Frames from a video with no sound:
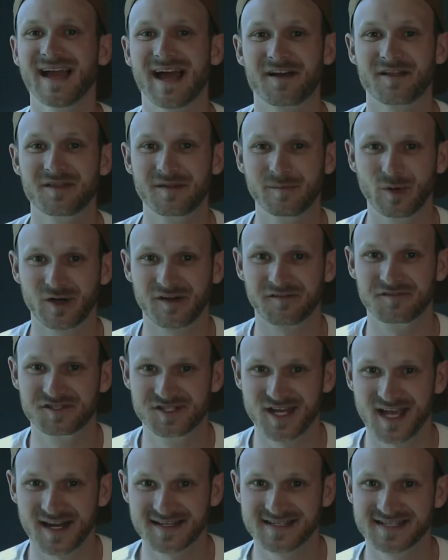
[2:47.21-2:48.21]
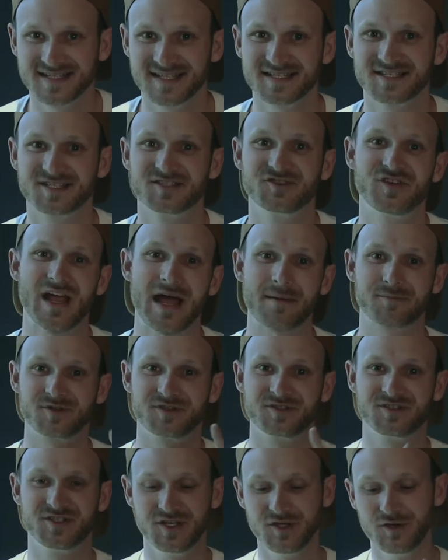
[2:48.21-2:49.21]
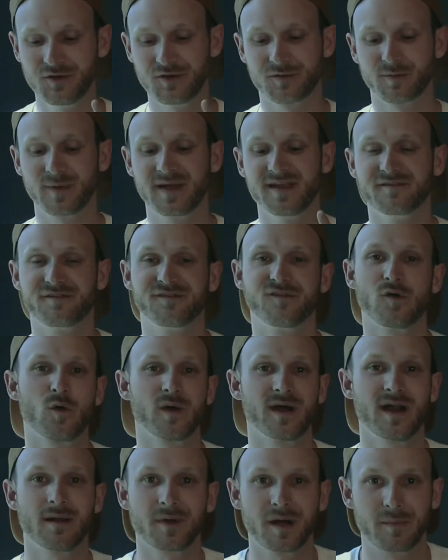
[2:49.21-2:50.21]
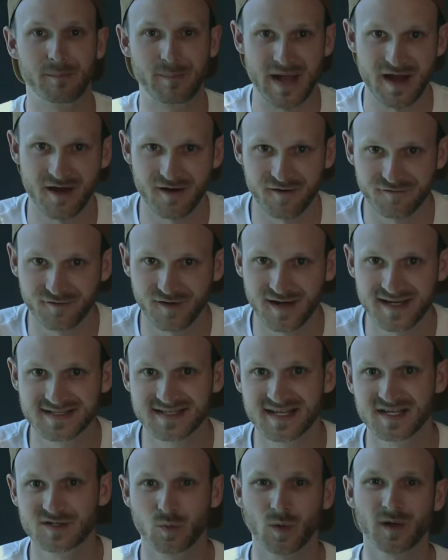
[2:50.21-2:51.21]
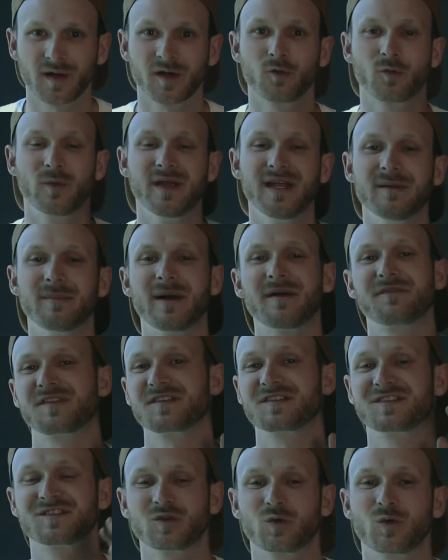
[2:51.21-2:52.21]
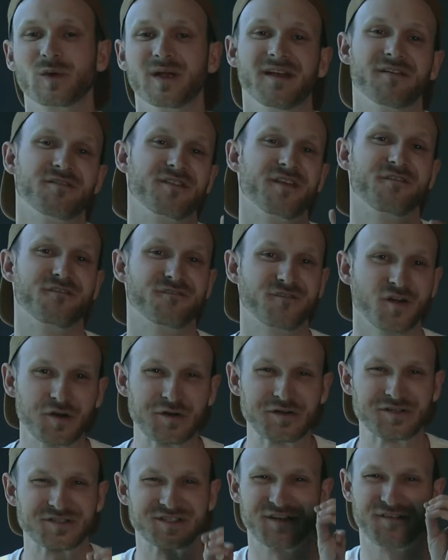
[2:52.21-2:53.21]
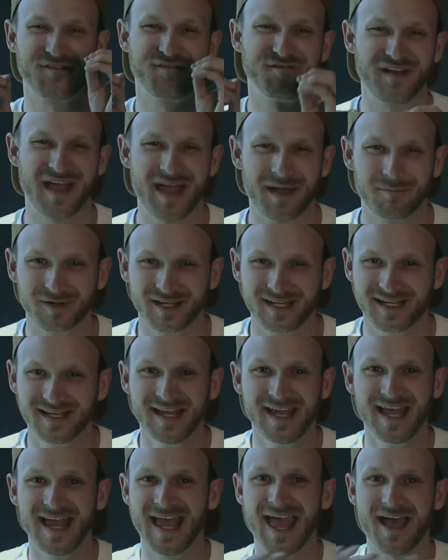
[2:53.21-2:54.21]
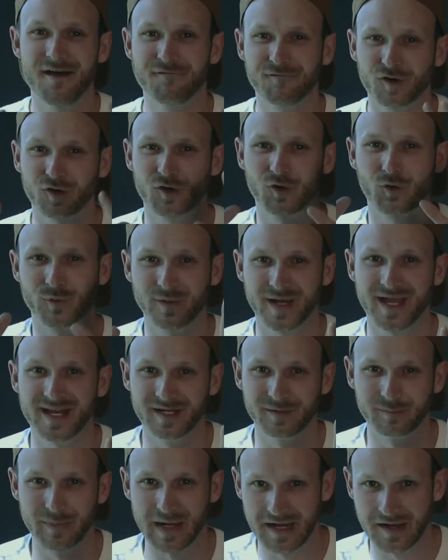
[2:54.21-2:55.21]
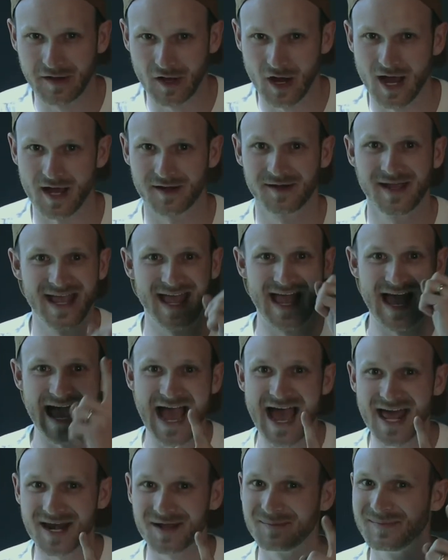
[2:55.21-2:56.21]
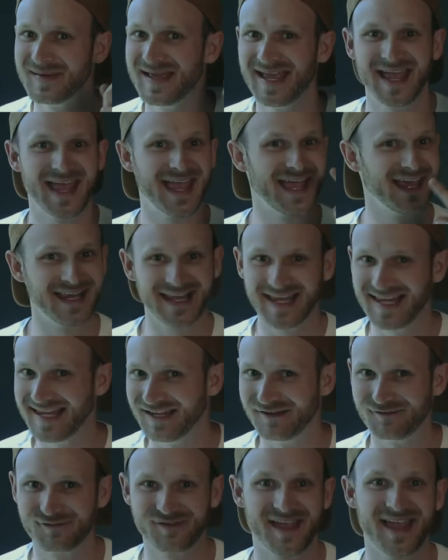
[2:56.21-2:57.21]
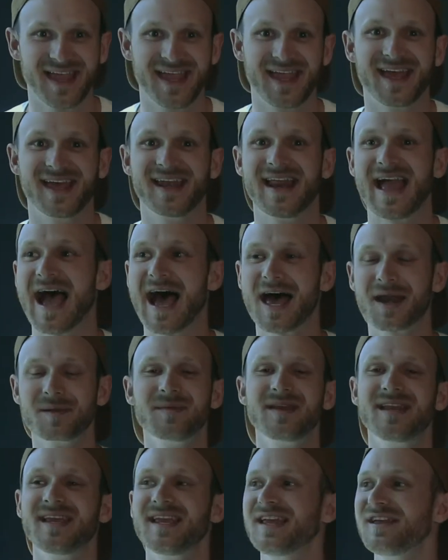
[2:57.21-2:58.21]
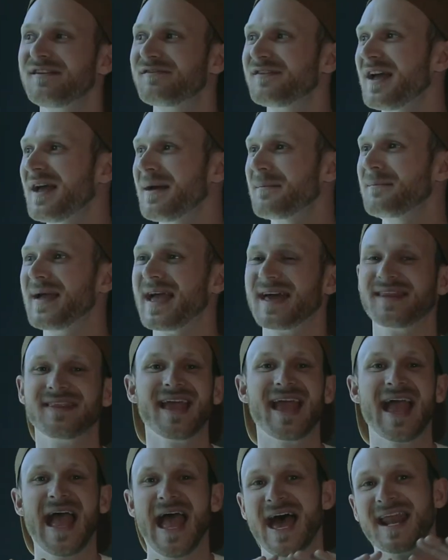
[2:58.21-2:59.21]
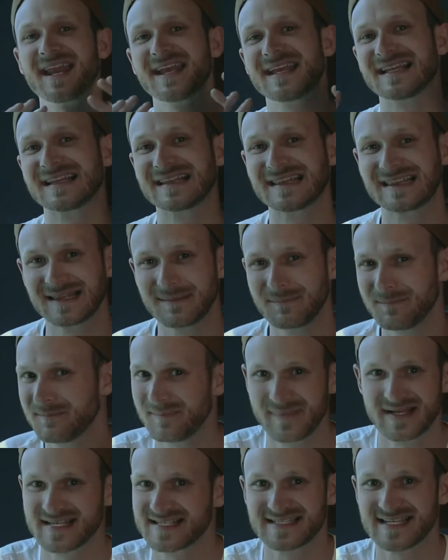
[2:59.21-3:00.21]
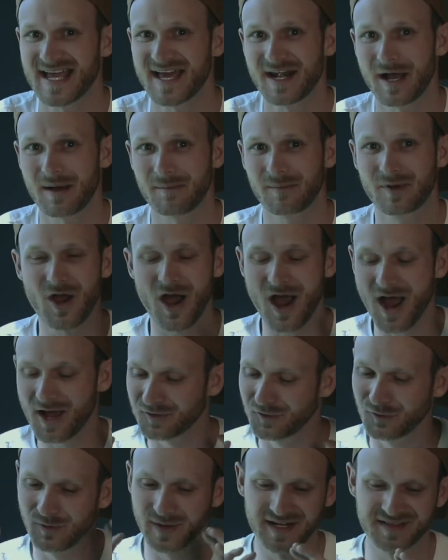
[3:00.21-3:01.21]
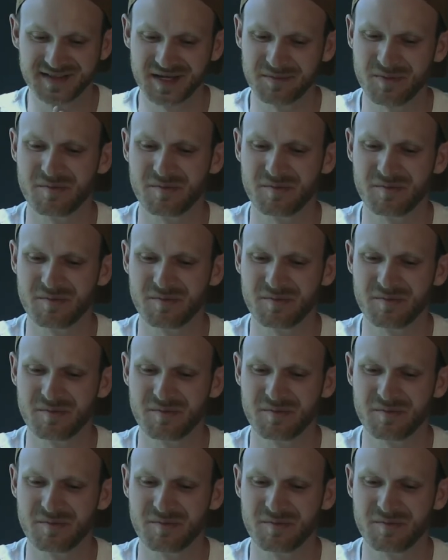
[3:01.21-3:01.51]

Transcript: out of the book of Genesis, chapter 2, 3, and 4, and I'm going to paraphrase this. We're going to read about the story of the first family ever created by God, Adam and Eve. And Adam and Eve, man, they had it set up. God created them